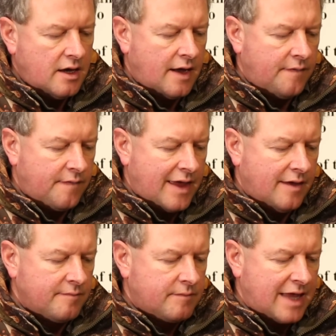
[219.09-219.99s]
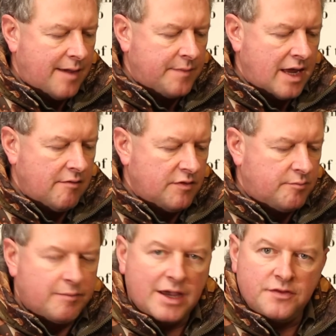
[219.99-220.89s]
And that gap there is
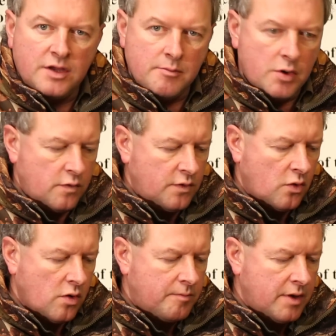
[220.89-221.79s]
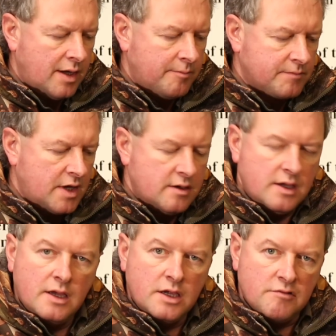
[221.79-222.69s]
basically your
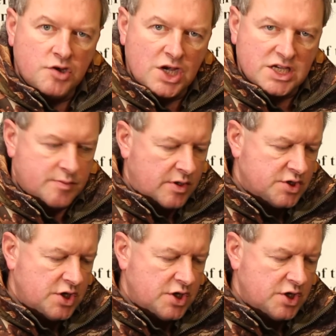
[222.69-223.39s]
adjustment.